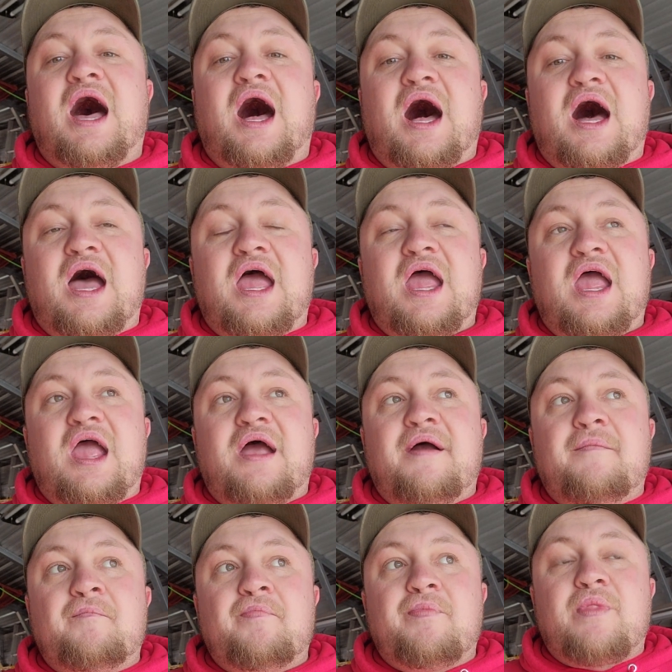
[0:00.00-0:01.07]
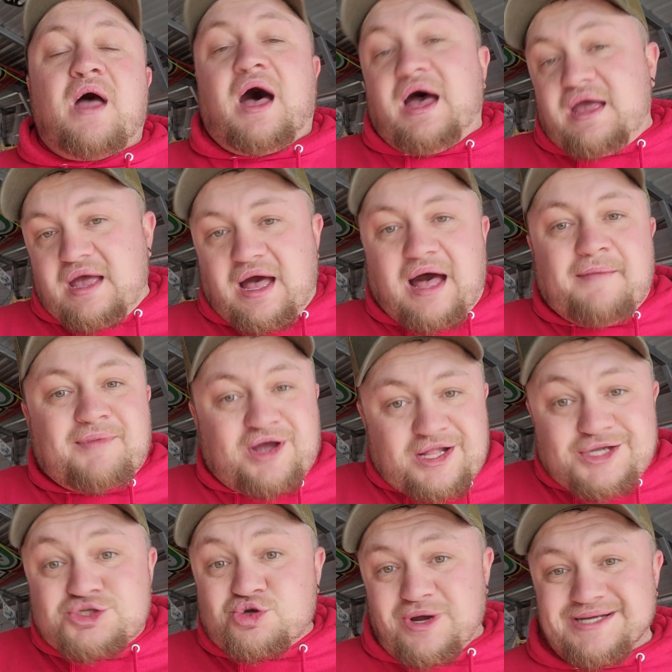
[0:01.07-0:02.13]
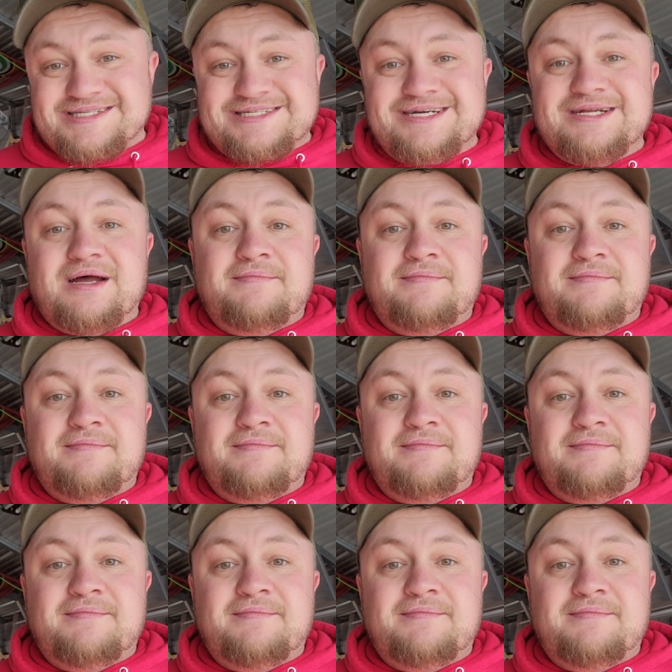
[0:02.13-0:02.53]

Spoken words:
I'm gonna trust it.